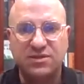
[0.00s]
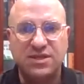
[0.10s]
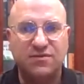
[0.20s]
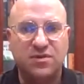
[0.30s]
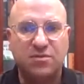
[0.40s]

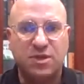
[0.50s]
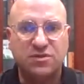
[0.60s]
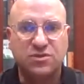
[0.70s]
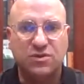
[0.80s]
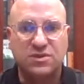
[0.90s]
even the
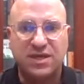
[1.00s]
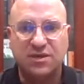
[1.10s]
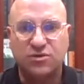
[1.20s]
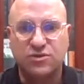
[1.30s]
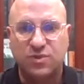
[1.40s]
most
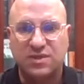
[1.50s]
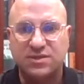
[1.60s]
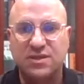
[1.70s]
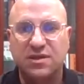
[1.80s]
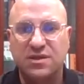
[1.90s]
contagious
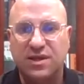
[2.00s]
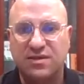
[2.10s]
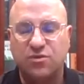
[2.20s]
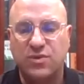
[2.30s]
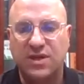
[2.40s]
ones,
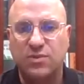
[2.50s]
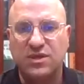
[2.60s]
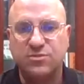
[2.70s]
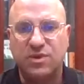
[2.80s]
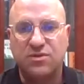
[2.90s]
like the one we're
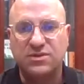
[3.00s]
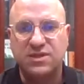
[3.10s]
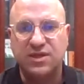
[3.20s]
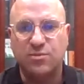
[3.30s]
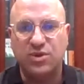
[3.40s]

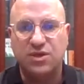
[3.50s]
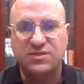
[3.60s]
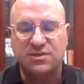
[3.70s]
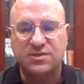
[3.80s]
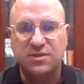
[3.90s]
experiencing at
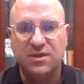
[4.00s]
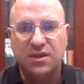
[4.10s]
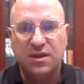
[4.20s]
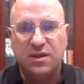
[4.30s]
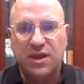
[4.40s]
present.
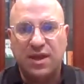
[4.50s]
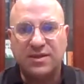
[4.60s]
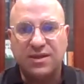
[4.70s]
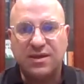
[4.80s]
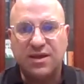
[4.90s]

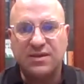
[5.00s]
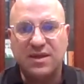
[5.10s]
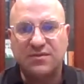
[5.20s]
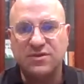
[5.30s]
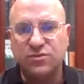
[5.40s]
And
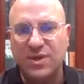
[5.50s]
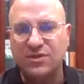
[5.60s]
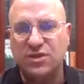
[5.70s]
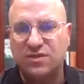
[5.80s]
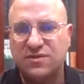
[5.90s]
I just
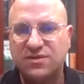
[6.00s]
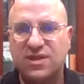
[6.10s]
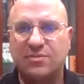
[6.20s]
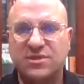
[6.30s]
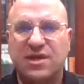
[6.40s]
want to at the
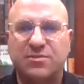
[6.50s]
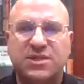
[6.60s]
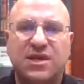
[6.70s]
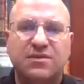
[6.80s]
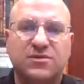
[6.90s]
same time
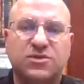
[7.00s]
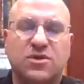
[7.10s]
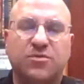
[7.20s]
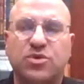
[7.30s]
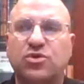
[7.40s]
take this
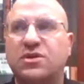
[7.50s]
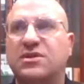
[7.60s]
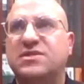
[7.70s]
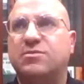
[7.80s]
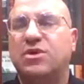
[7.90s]

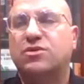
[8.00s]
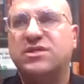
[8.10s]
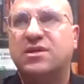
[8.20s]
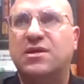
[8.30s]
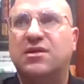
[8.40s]
opportunity, because
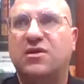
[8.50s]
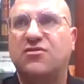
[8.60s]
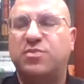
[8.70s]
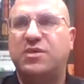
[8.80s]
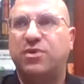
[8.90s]
I know a lot
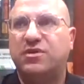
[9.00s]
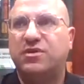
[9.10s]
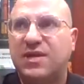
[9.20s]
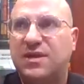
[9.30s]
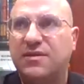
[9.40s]
of people are
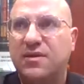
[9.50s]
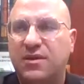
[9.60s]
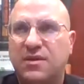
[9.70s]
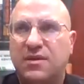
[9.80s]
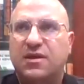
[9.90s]
saying,
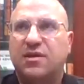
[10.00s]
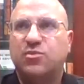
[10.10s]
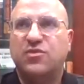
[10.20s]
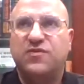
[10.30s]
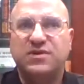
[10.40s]
and
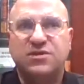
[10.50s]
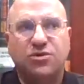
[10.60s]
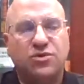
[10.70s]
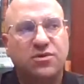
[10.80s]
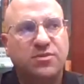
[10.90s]
Professor
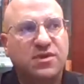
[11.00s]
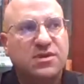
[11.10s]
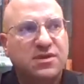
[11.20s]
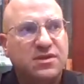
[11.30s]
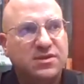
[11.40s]
Schoub
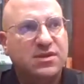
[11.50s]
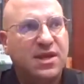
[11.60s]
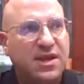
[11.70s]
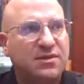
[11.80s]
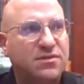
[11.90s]
did
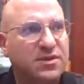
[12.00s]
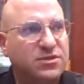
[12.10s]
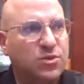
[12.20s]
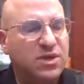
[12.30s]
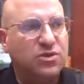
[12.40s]
handle
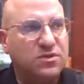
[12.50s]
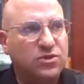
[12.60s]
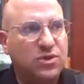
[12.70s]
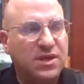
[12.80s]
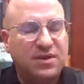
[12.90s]
these
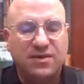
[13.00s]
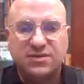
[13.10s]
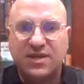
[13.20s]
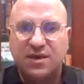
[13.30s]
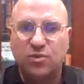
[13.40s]
questions earlier, they're
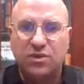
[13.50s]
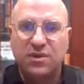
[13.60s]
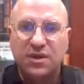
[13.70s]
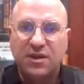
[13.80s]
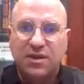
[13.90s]
saying,
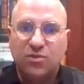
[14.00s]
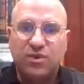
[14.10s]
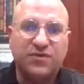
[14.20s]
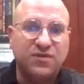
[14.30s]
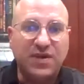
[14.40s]
well,
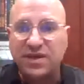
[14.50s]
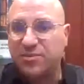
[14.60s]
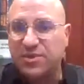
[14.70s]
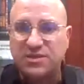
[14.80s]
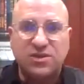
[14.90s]
we've
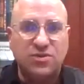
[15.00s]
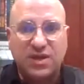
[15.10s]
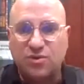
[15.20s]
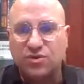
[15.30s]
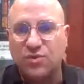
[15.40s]
developed these in
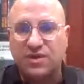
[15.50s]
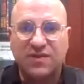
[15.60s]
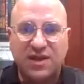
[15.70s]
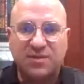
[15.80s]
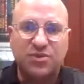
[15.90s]
record quick
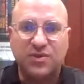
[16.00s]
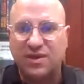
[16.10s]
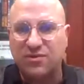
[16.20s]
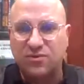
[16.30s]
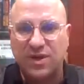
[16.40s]
time,
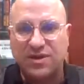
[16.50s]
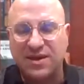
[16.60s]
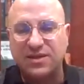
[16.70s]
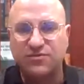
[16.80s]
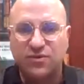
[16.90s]
301
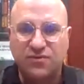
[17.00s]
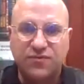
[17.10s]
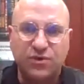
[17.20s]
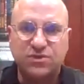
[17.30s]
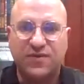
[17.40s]
days for the
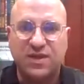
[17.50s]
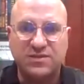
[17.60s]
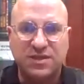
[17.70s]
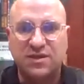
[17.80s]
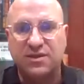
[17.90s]
first
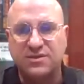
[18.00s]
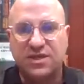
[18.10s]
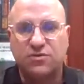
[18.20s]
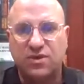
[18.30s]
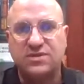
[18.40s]
vaccine,
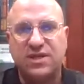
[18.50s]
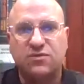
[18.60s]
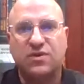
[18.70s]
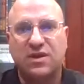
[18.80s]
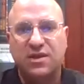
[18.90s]
etc.,
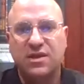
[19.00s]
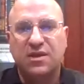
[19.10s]
etc.